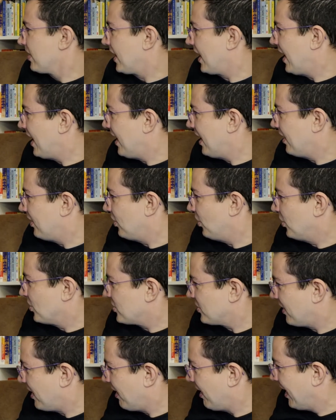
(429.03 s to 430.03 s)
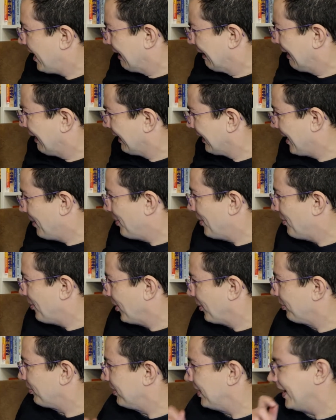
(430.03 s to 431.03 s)
And also, I got a couple more
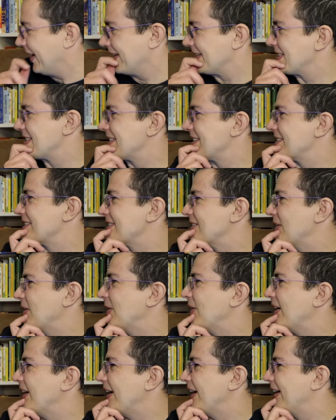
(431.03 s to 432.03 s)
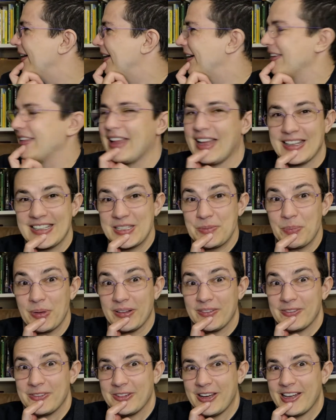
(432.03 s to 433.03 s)
plants, so uh, that's
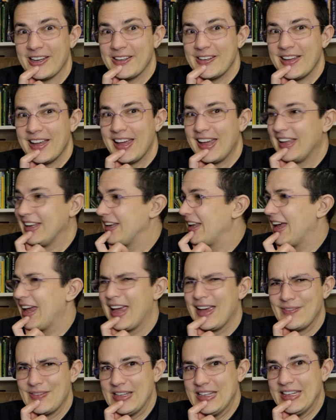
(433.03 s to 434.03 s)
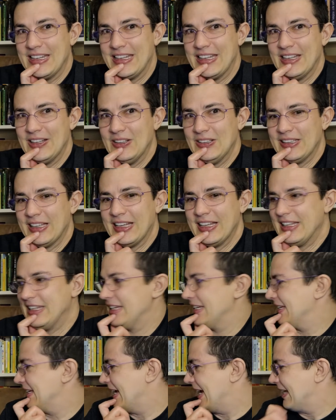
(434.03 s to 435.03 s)
been fun. And I haven't killed any
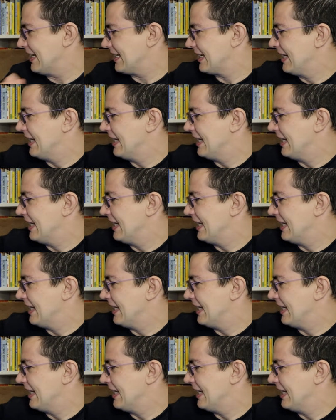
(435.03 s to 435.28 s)
yet.